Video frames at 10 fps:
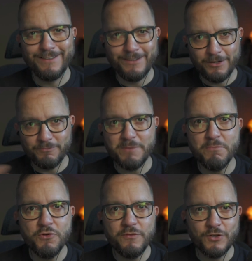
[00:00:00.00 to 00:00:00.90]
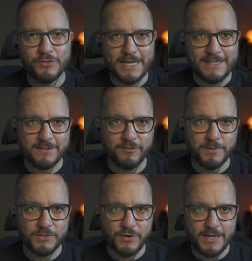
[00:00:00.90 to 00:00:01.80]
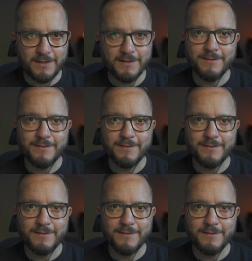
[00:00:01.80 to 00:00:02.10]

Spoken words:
and remove your data from the training.